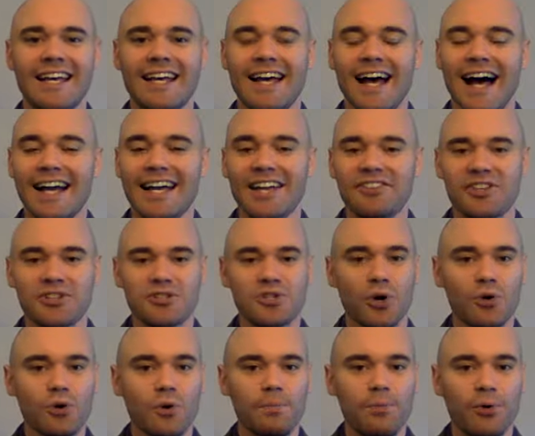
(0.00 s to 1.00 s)
I got the
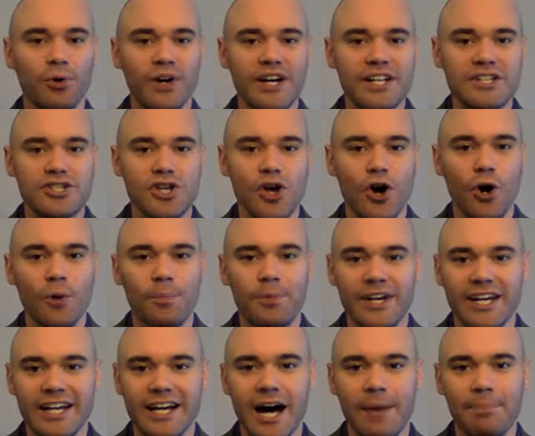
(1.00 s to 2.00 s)
total points
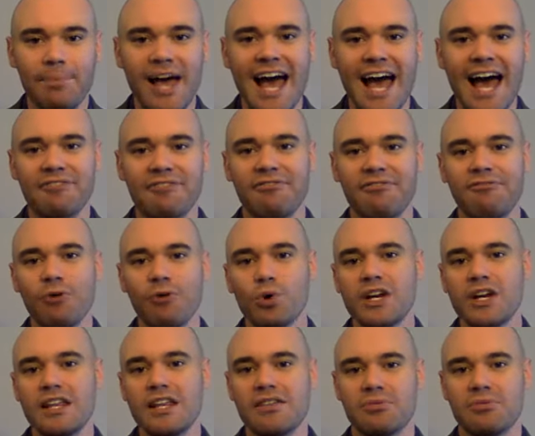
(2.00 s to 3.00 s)
opening up at
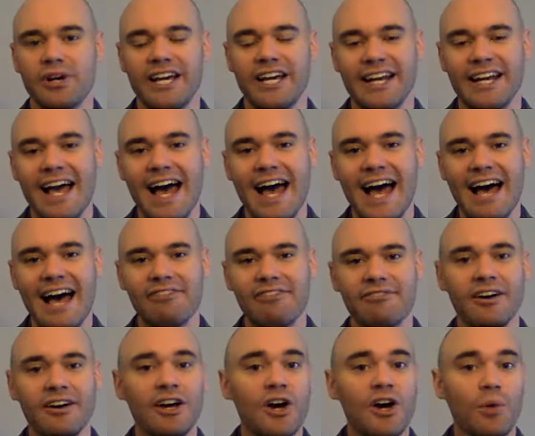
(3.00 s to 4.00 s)
43 and a half
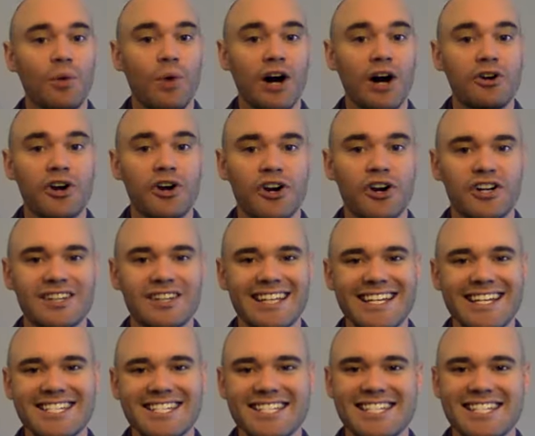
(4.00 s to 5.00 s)
while currently
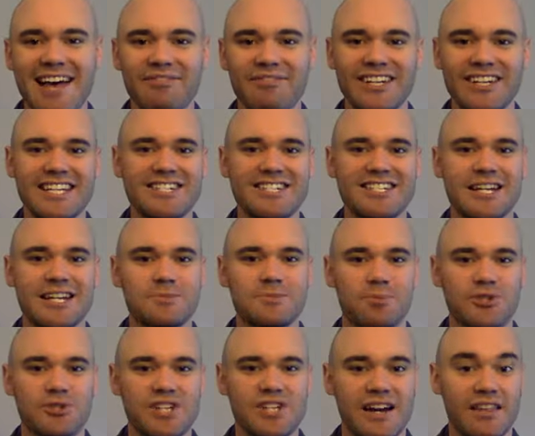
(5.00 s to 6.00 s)

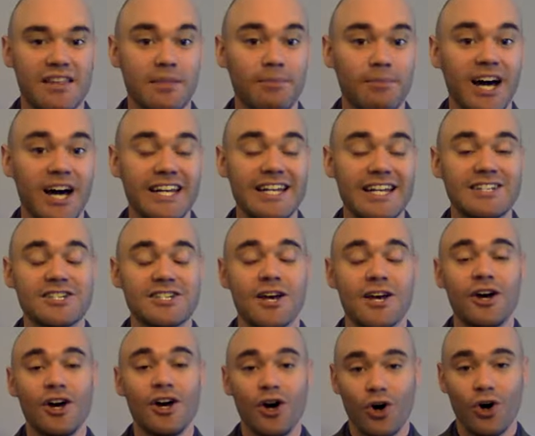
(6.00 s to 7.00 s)
76% of the money's
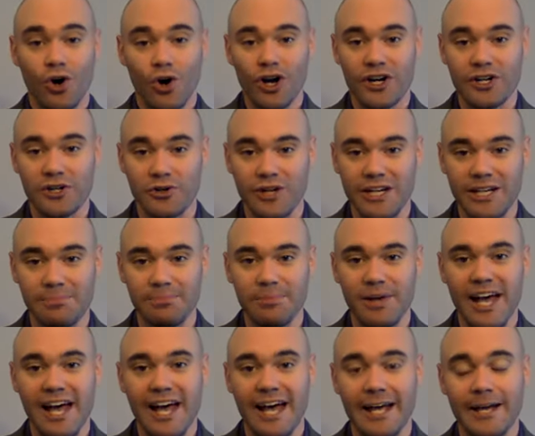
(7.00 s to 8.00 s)
on Green
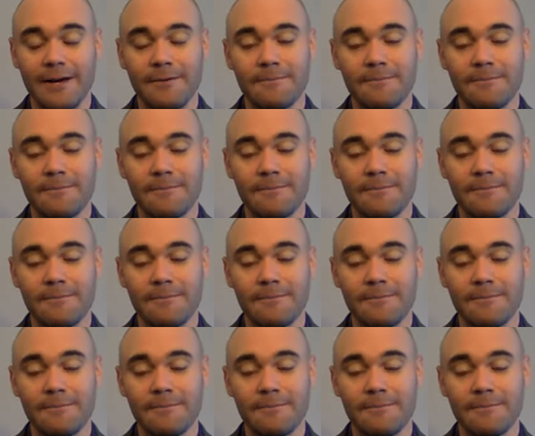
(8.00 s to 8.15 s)
Bay.